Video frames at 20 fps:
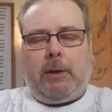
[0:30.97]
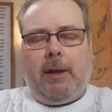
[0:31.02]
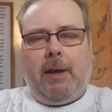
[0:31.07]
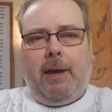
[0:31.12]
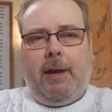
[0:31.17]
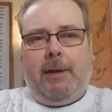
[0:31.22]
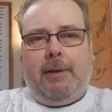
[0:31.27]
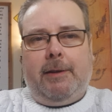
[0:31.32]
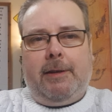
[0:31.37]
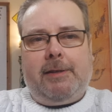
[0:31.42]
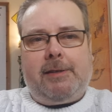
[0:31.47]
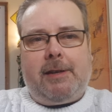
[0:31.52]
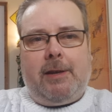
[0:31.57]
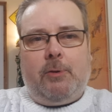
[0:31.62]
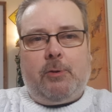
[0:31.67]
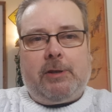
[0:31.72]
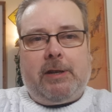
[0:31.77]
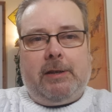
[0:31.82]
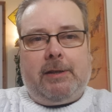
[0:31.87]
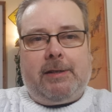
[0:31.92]
And it's
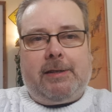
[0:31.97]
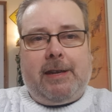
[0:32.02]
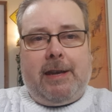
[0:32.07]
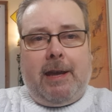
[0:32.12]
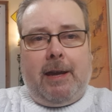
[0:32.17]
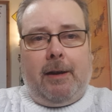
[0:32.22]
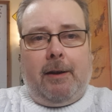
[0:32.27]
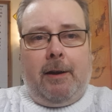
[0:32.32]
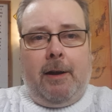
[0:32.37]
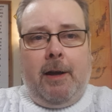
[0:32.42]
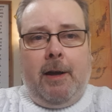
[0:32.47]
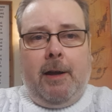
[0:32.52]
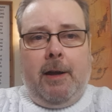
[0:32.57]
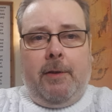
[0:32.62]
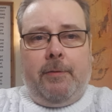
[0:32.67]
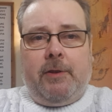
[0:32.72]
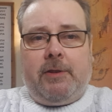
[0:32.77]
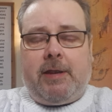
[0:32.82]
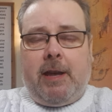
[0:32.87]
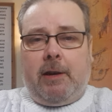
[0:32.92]
interesting to see here
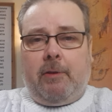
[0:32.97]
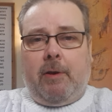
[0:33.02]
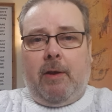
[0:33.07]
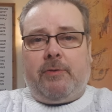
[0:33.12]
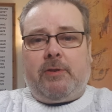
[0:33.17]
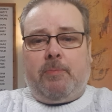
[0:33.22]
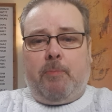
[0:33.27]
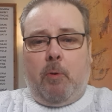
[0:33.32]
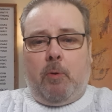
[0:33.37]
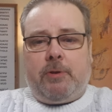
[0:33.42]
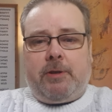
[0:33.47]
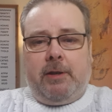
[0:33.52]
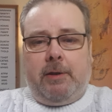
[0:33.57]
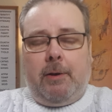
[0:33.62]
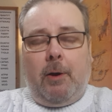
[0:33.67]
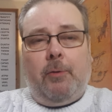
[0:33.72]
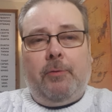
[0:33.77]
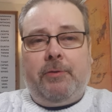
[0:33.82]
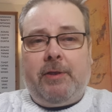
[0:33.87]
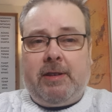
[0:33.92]
the Telegraph
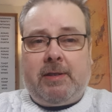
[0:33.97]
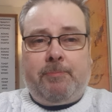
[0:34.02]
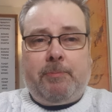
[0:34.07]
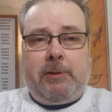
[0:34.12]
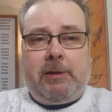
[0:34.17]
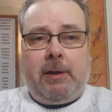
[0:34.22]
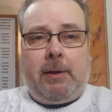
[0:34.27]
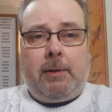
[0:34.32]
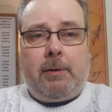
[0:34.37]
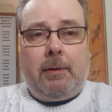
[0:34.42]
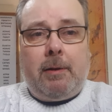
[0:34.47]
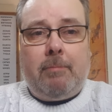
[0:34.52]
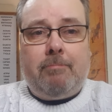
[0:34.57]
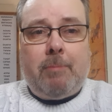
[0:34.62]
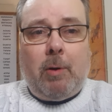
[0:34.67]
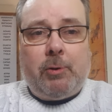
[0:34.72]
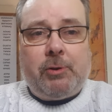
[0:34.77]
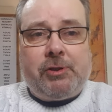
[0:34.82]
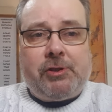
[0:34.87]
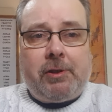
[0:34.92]
supporting on this particular
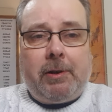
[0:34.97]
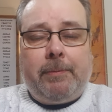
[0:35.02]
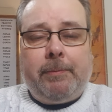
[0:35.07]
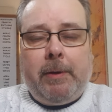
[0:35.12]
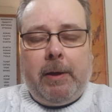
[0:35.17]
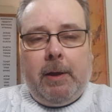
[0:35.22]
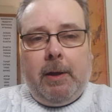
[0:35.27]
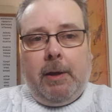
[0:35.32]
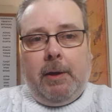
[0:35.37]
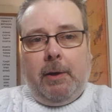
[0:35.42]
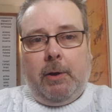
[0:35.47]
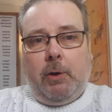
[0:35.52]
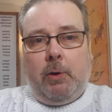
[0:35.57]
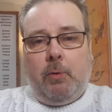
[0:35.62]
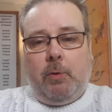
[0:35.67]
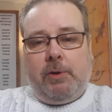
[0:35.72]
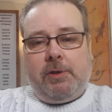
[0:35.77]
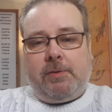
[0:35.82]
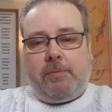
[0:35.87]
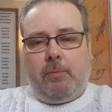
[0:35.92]
monster,
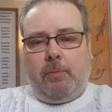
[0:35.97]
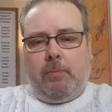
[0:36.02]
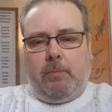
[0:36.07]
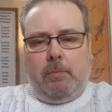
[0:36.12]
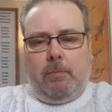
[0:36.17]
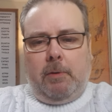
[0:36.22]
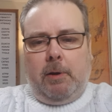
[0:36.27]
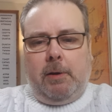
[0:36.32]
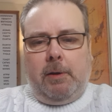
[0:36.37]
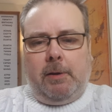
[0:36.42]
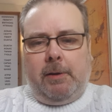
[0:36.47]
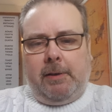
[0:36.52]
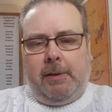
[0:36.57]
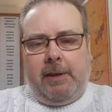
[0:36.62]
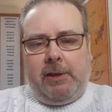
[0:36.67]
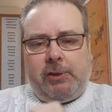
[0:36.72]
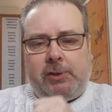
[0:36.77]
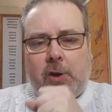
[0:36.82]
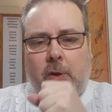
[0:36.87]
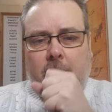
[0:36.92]
who has
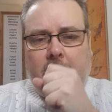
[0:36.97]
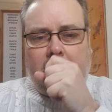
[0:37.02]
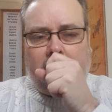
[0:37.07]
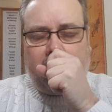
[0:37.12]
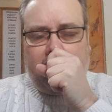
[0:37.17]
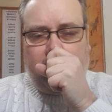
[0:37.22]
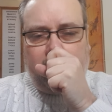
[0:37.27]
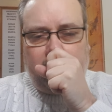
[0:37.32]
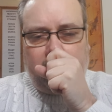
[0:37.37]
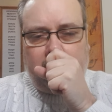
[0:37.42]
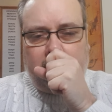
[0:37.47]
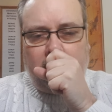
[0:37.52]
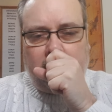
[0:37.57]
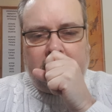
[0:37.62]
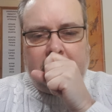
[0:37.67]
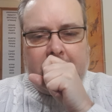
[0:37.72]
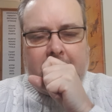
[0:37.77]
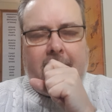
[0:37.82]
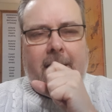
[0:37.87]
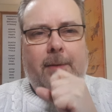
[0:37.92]
historically got
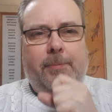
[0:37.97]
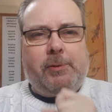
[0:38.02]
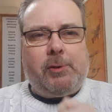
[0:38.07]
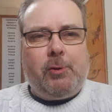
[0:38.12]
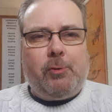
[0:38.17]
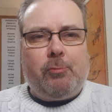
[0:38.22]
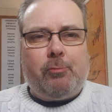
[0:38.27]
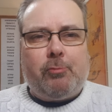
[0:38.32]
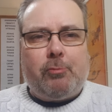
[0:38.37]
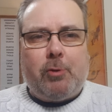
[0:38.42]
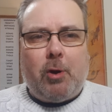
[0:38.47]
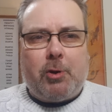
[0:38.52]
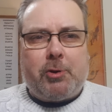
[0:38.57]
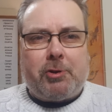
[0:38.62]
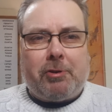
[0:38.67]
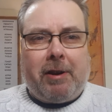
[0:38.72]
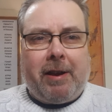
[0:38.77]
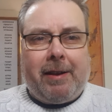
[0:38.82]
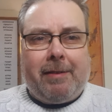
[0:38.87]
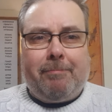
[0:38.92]
an absolute
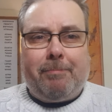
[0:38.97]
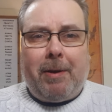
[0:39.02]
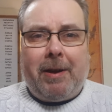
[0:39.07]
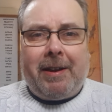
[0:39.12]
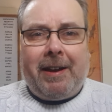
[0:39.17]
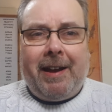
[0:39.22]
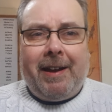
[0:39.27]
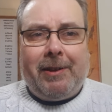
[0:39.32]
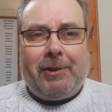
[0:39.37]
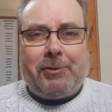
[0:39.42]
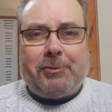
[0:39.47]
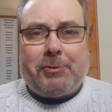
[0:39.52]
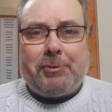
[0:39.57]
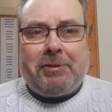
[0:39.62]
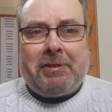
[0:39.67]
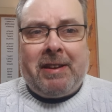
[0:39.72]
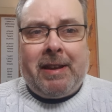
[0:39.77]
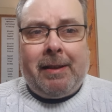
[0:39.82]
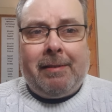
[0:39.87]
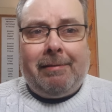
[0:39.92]
rogering by Andrew
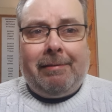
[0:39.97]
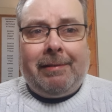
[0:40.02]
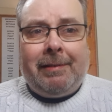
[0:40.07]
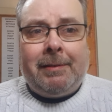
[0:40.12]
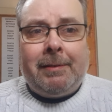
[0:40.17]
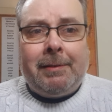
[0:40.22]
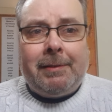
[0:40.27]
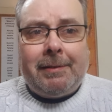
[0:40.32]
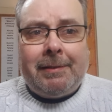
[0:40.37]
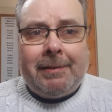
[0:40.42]
Neil